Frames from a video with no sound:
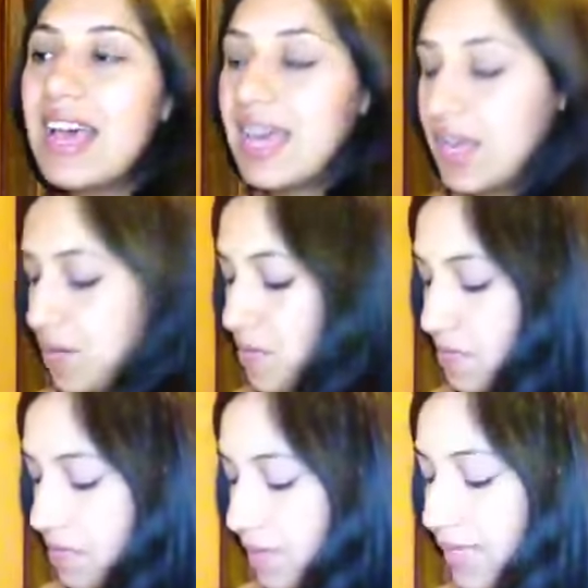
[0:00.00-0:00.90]

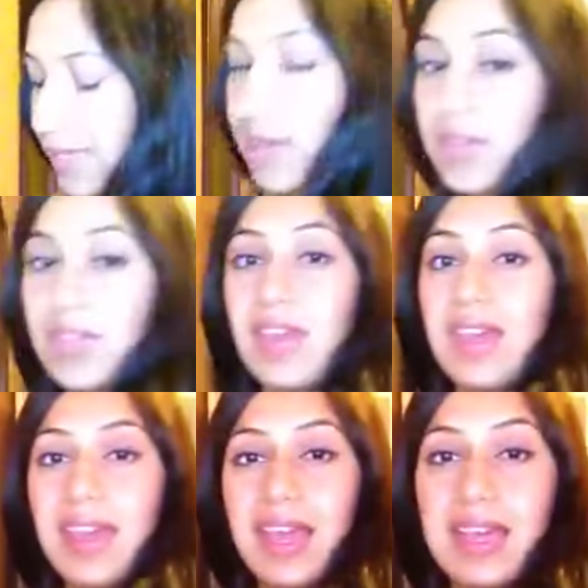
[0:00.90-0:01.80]
It's
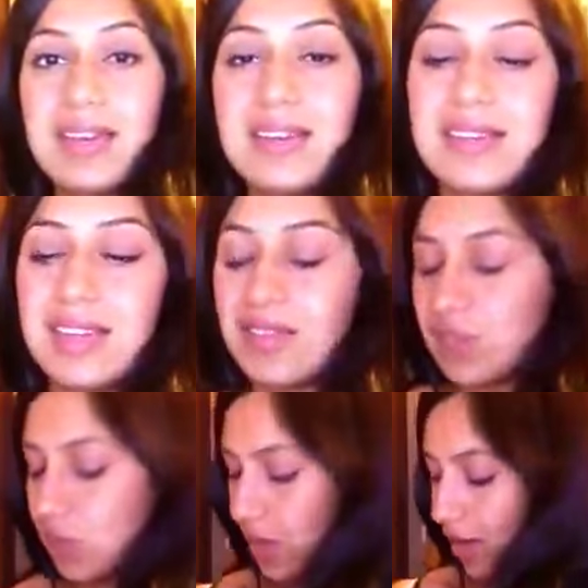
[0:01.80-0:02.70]
healthy and it
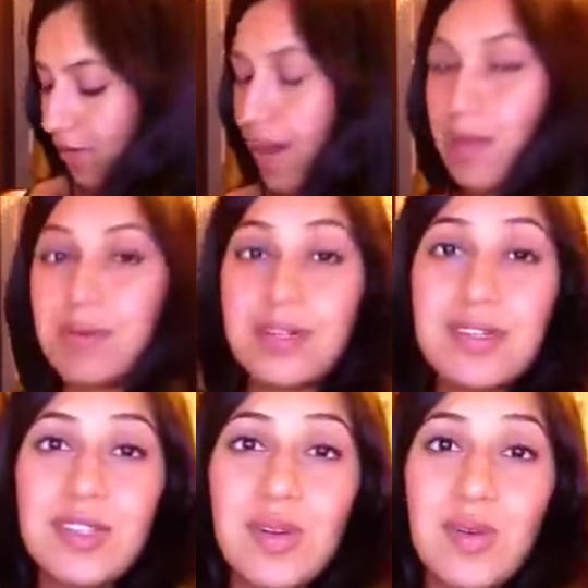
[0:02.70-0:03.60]
gives you that fiber,
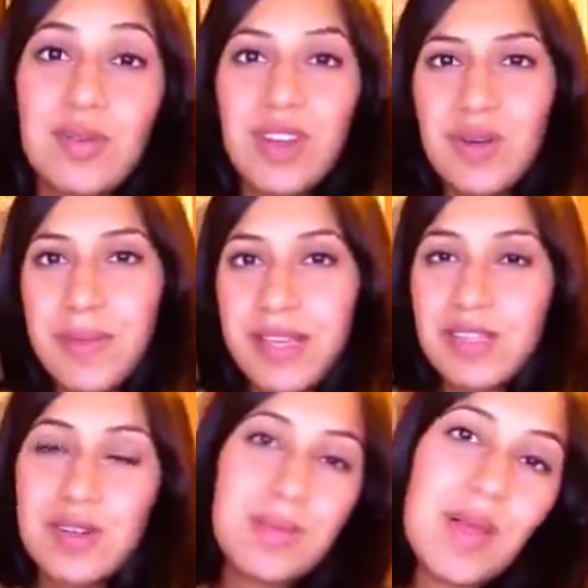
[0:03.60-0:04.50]
so
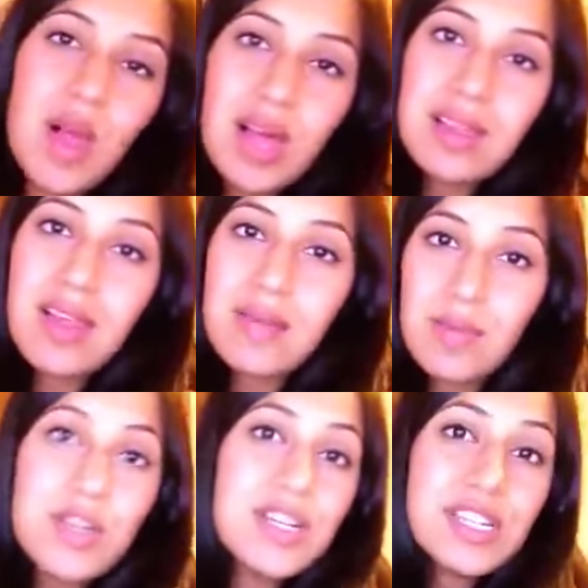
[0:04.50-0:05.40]
makes your milk a lot
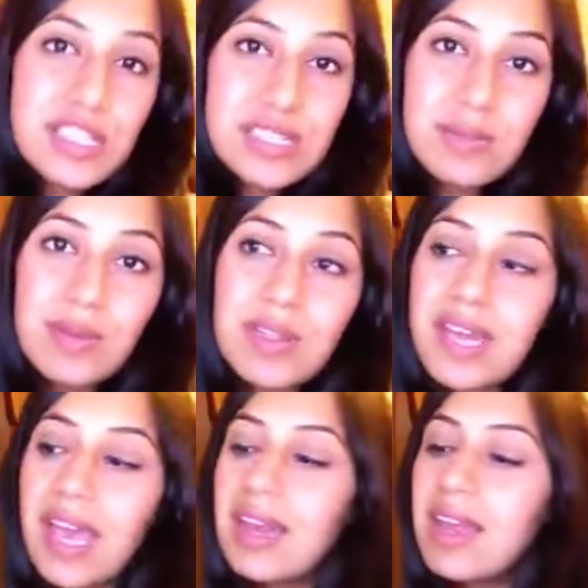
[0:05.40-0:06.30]
more digestible
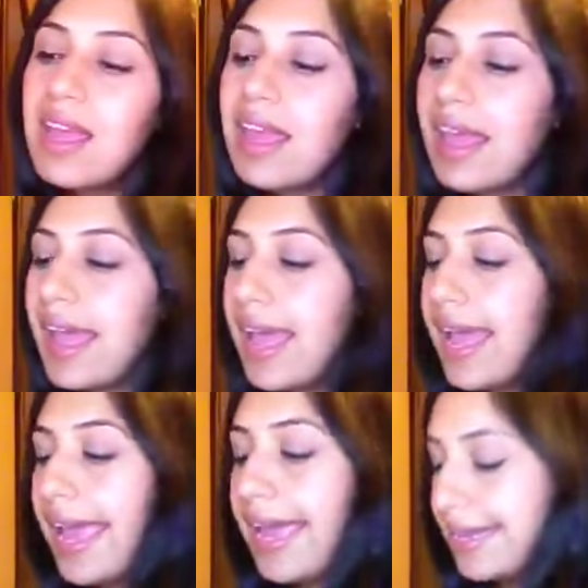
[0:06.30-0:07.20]
again,
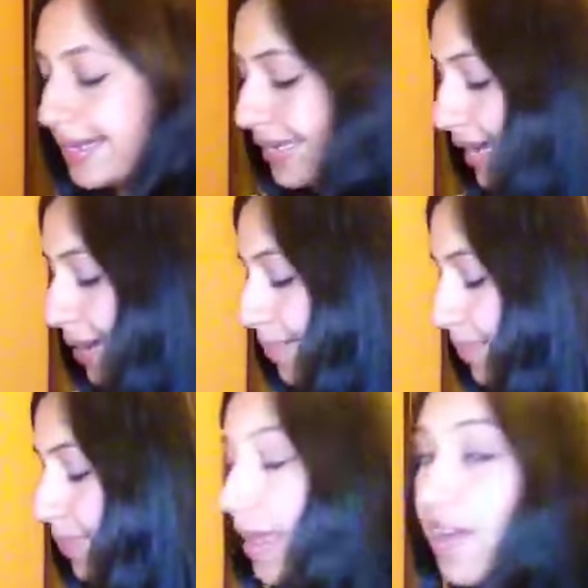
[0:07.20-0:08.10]
and
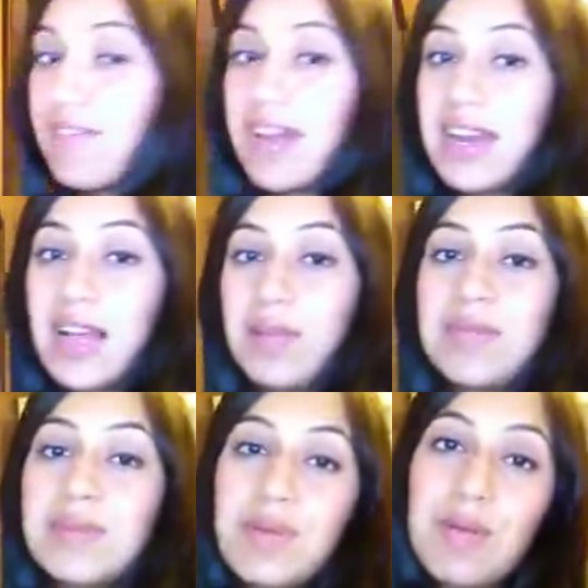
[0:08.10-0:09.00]
I find it
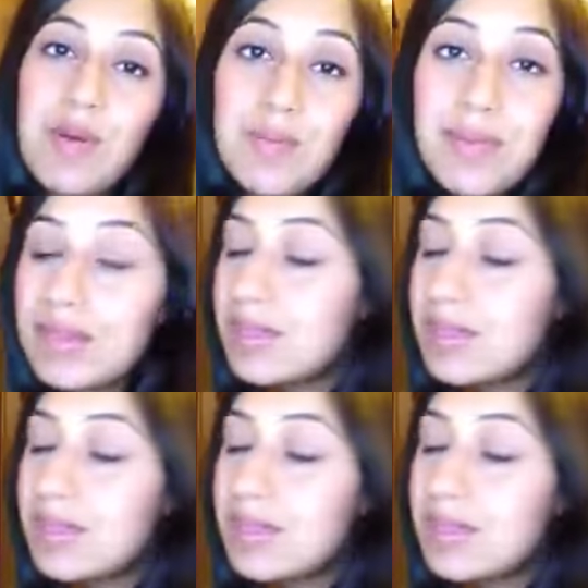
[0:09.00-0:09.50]
helps promote milk